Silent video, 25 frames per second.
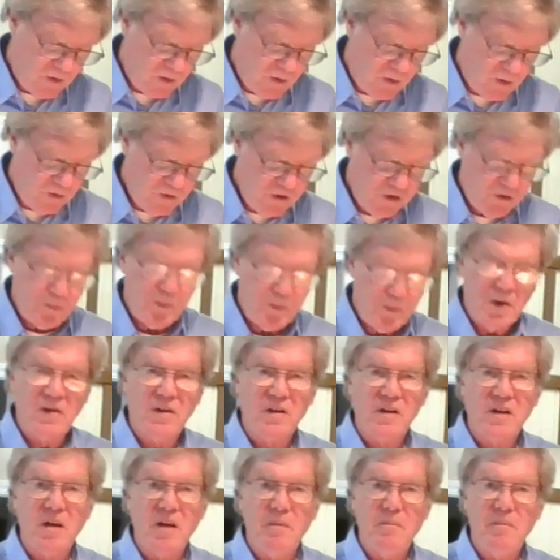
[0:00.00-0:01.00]
the Holy Spirit
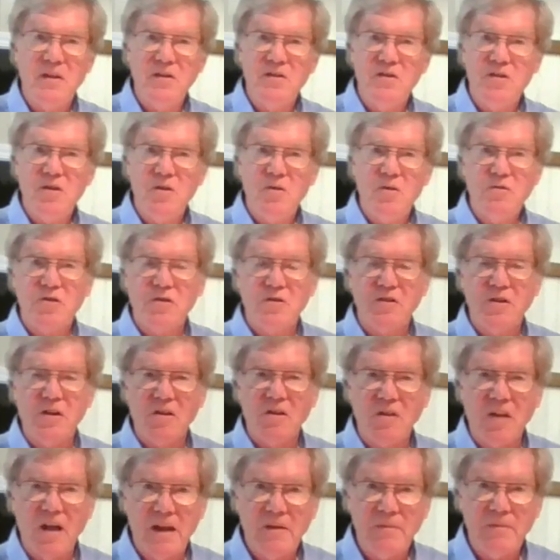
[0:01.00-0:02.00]
to come into you, turn
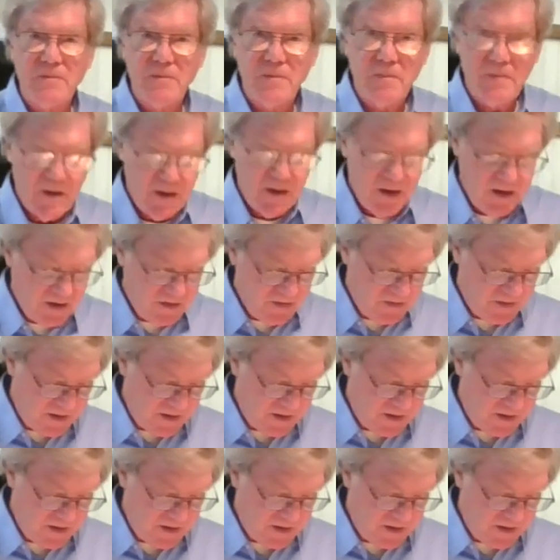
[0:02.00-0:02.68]
your life in